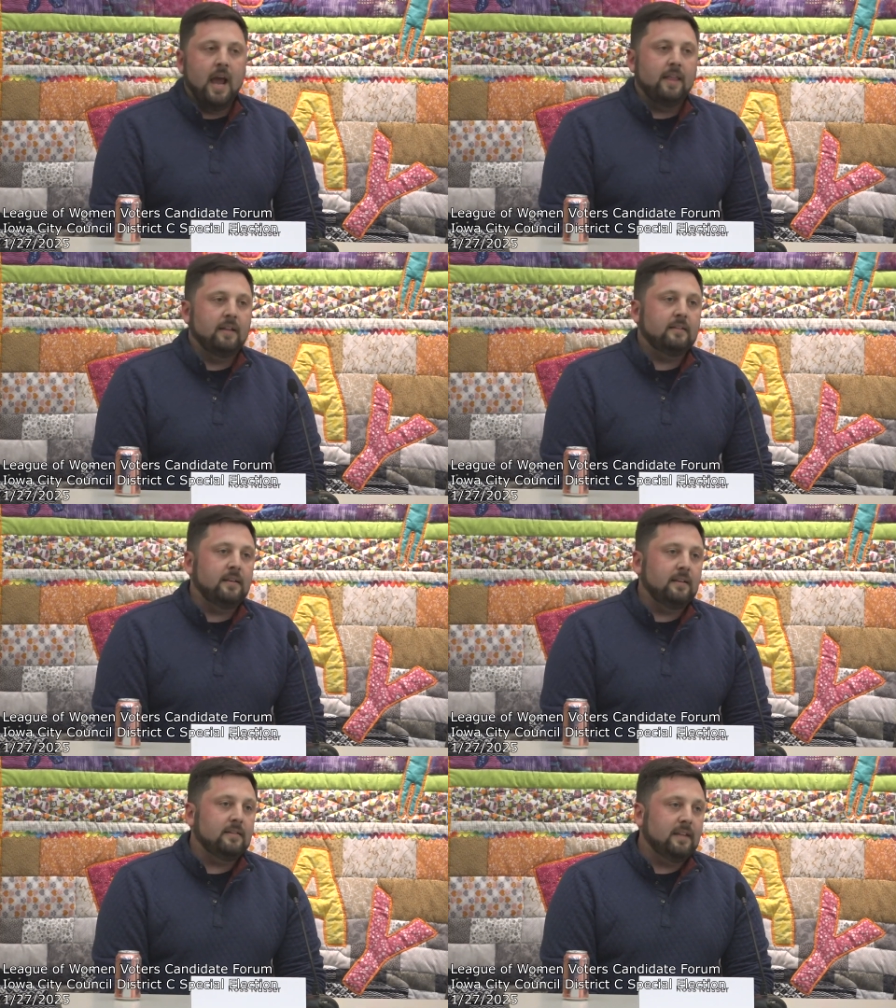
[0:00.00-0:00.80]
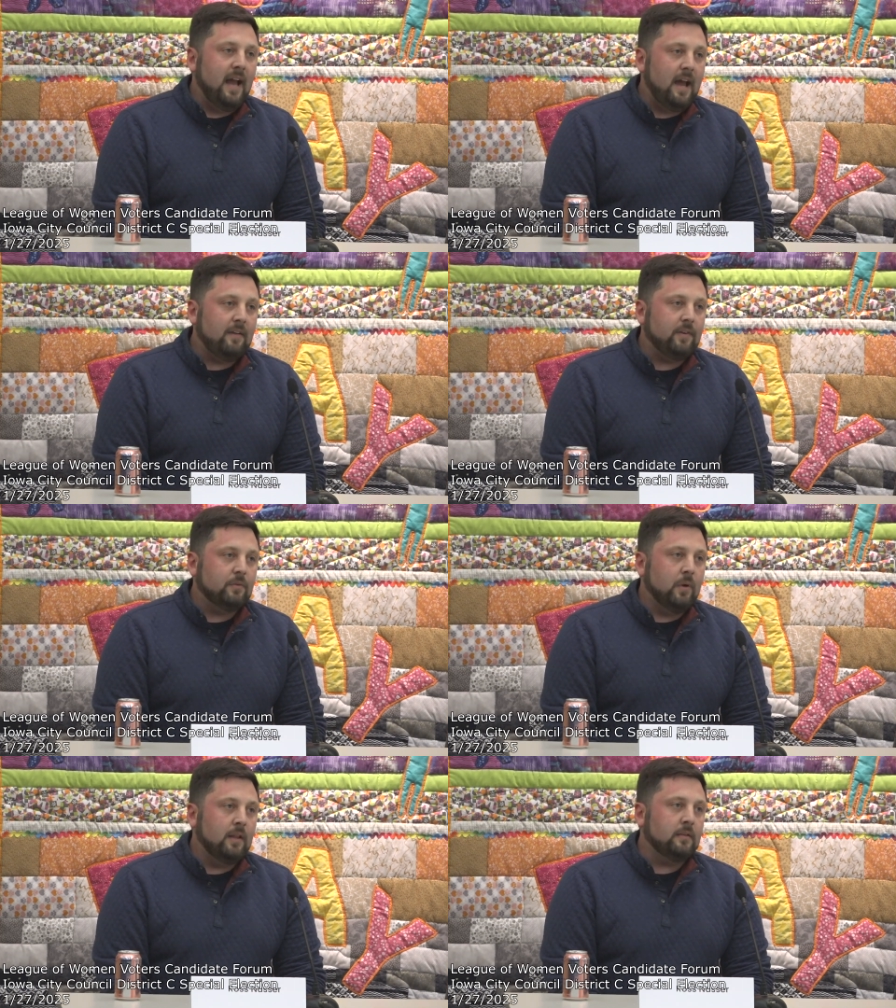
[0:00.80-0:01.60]
and then city staff
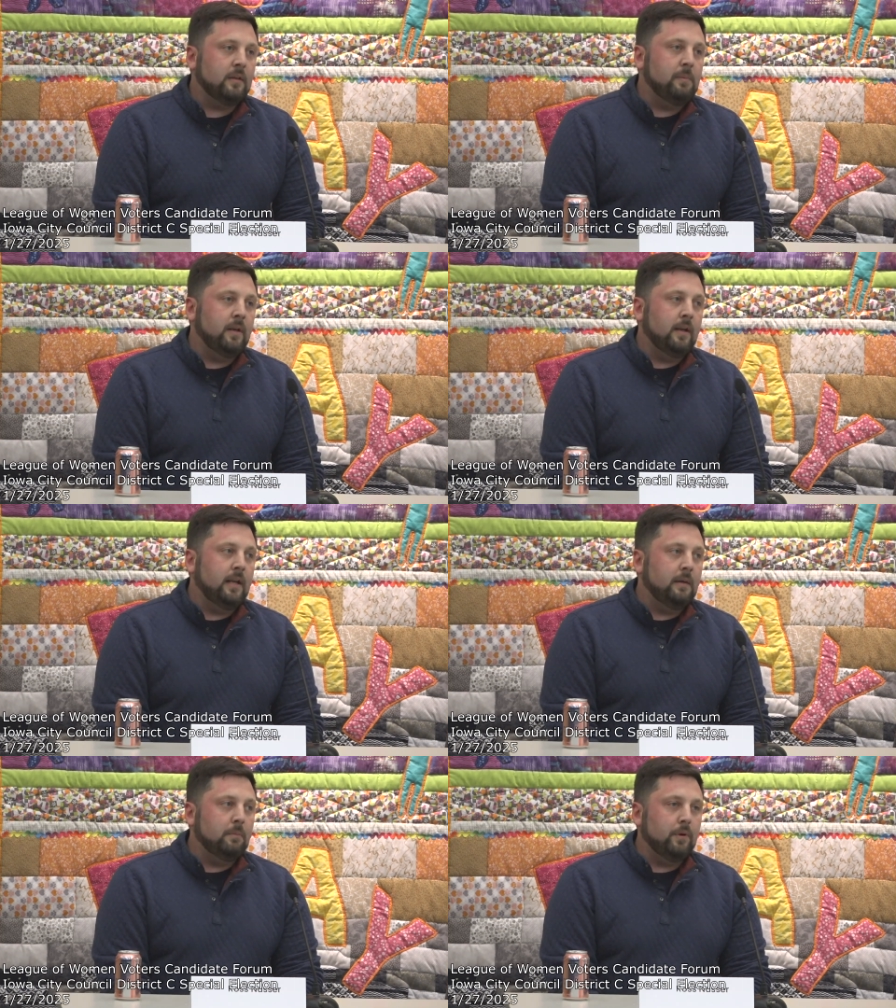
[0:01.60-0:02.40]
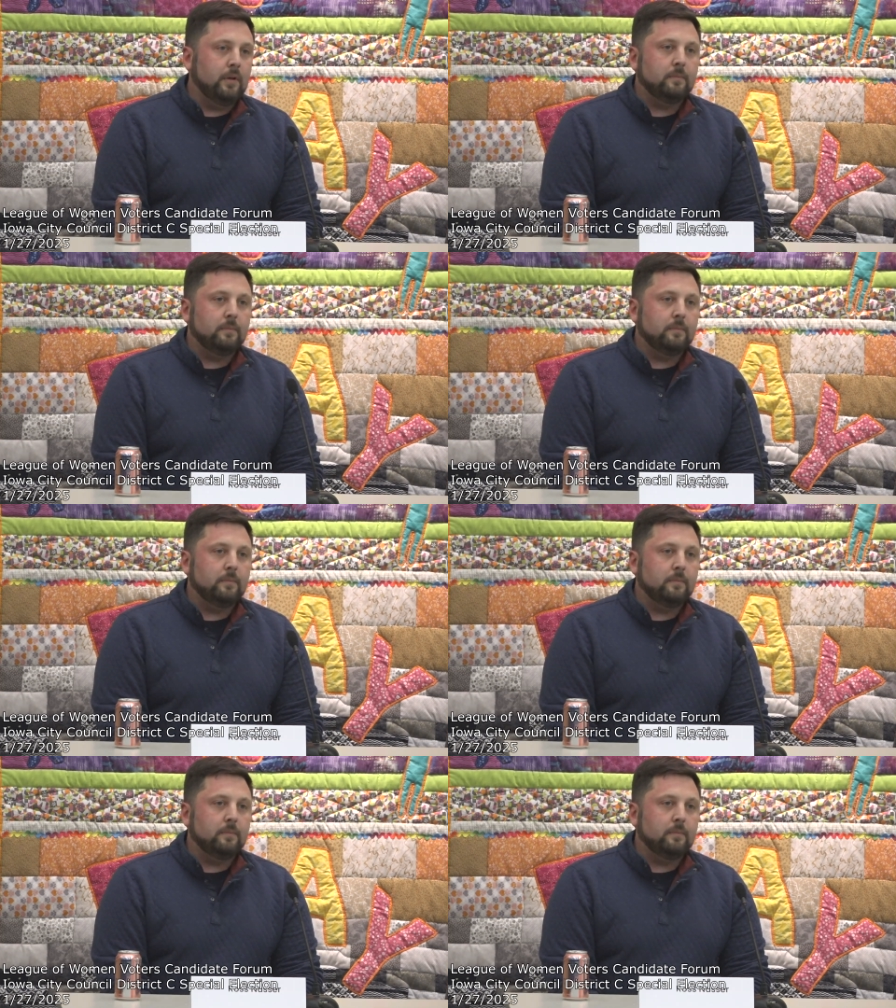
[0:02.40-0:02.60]
as well as community input.